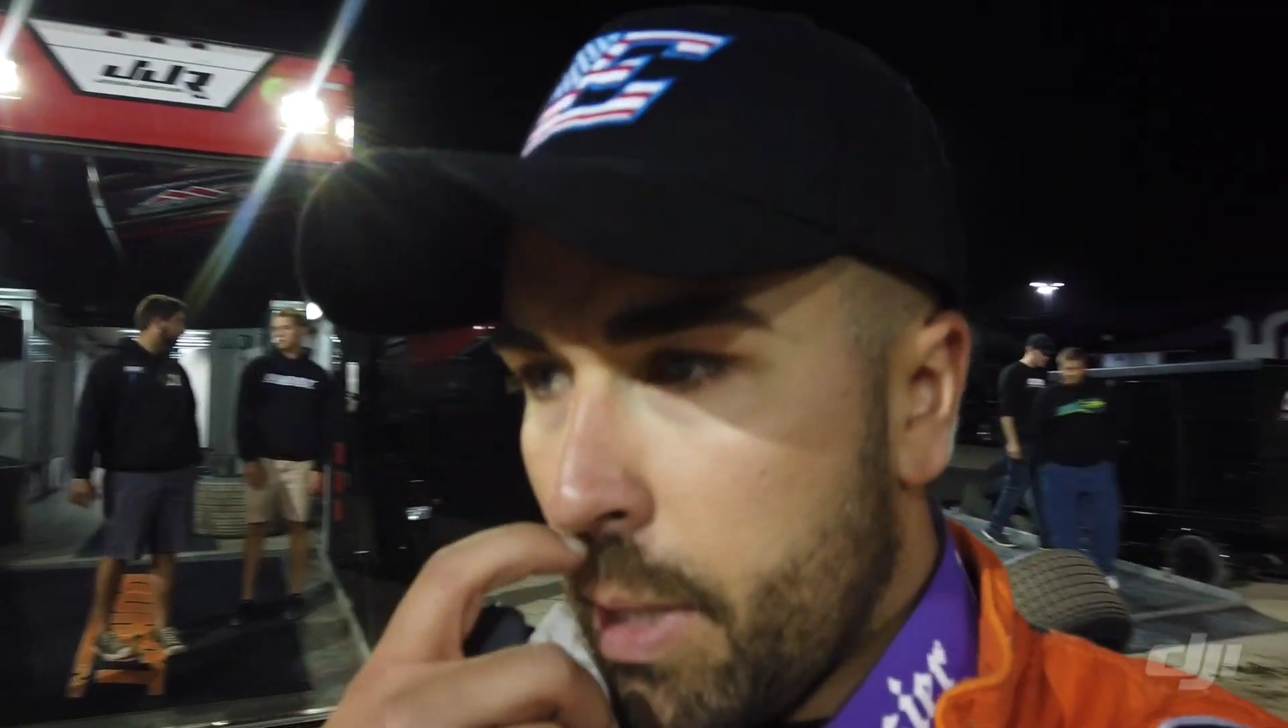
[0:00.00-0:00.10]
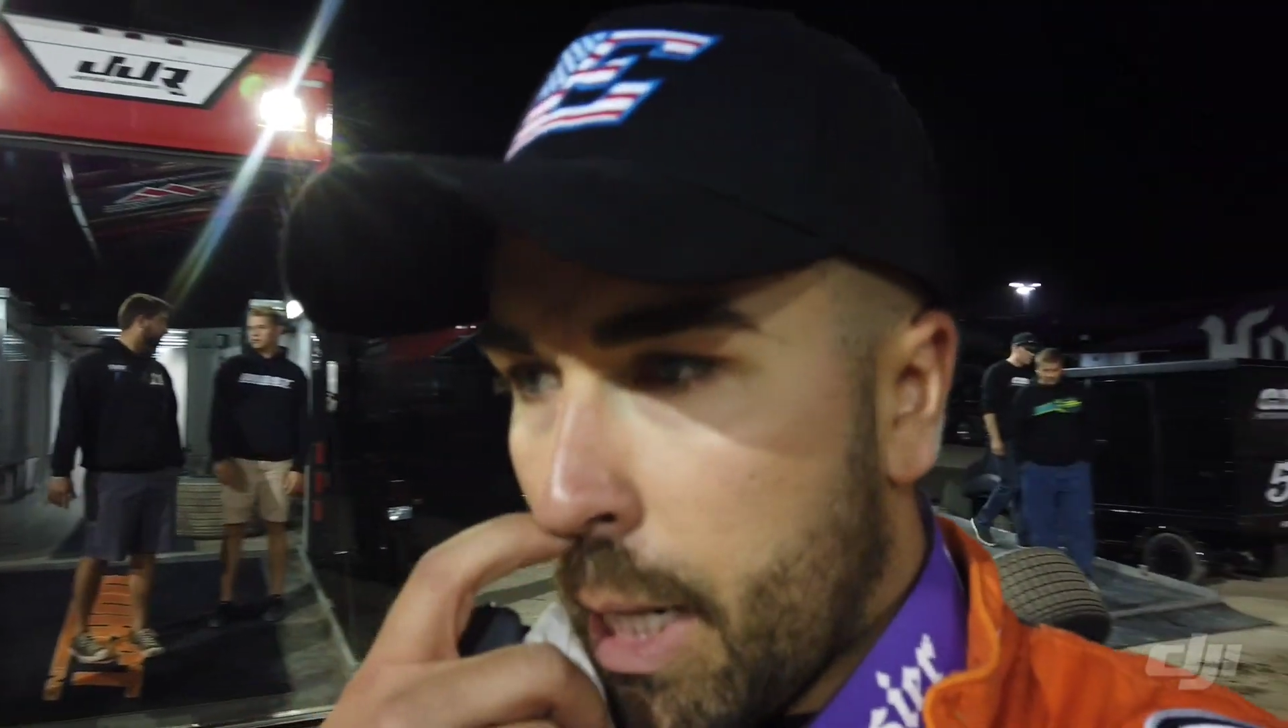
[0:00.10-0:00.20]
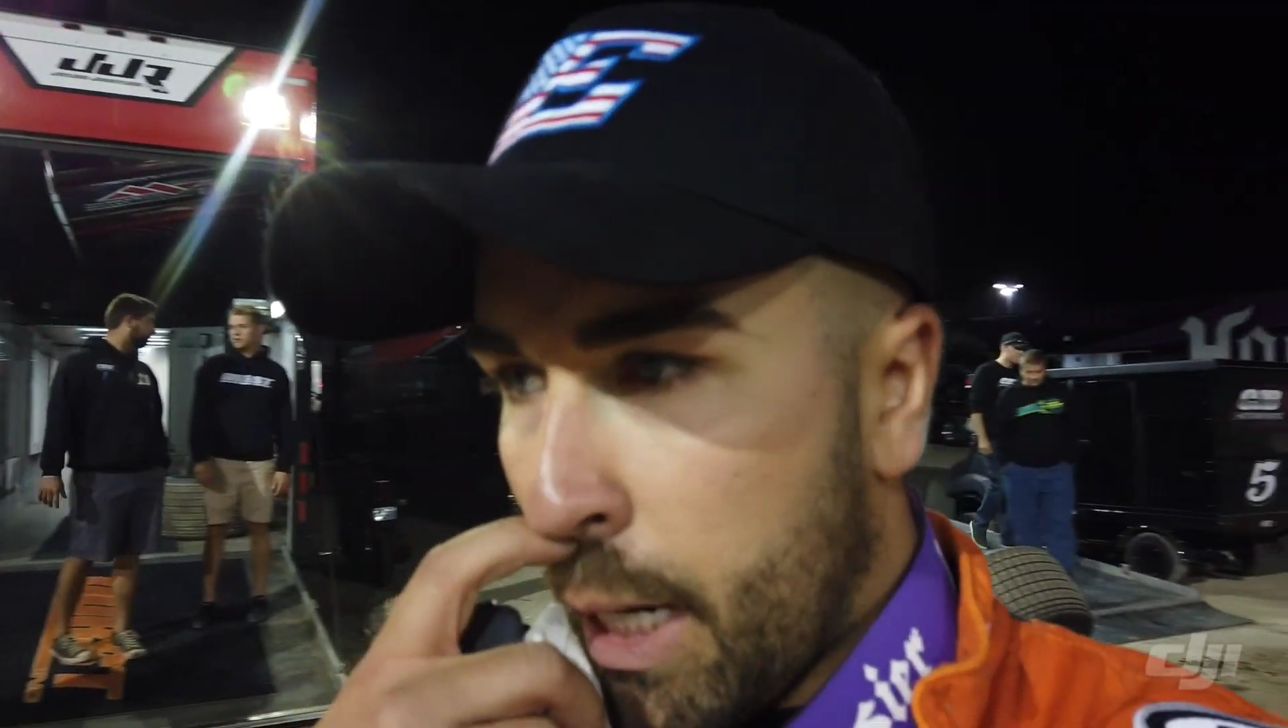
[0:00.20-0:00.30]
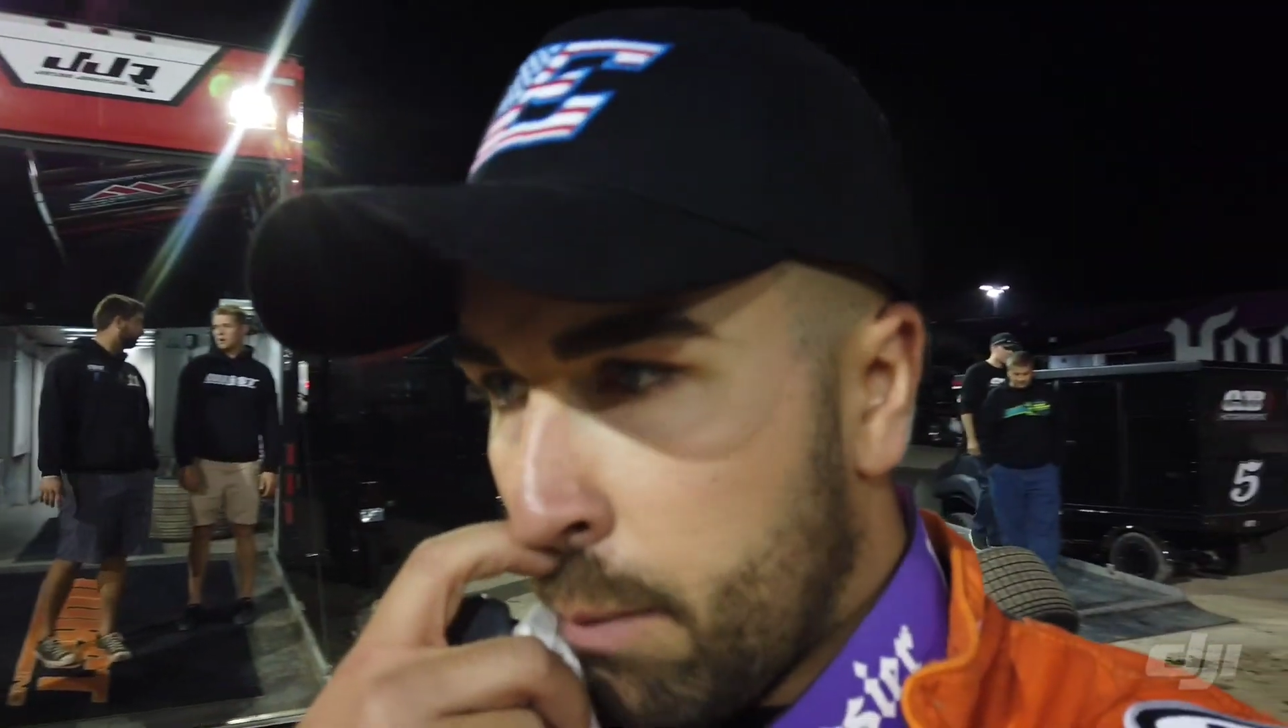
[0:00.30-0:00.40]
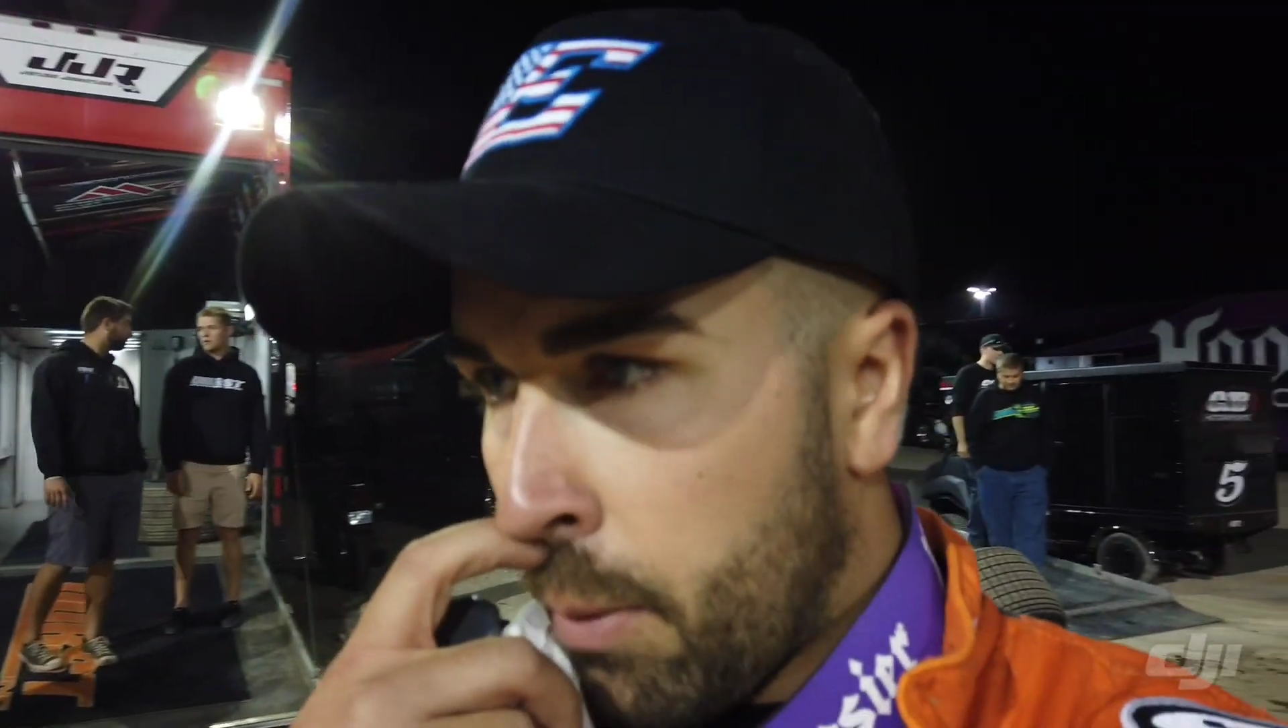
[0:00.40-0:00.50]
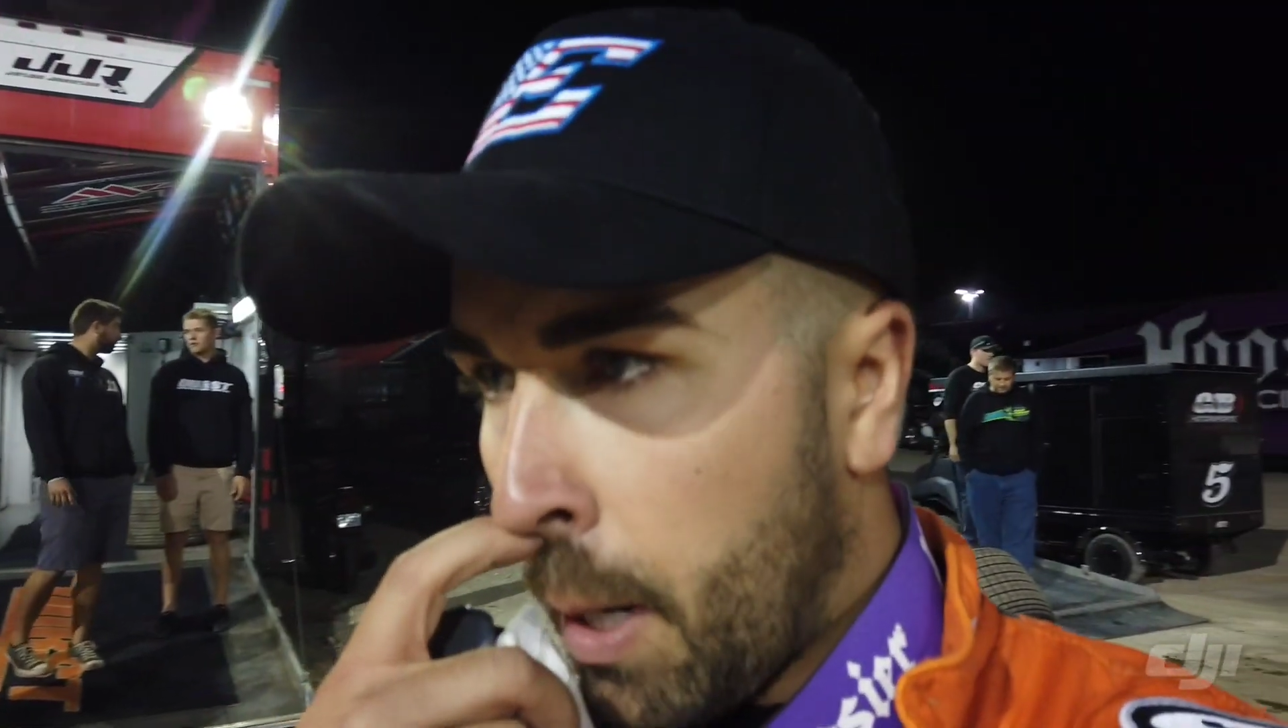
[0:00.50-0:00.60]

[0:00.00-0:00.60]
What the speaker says: weekend.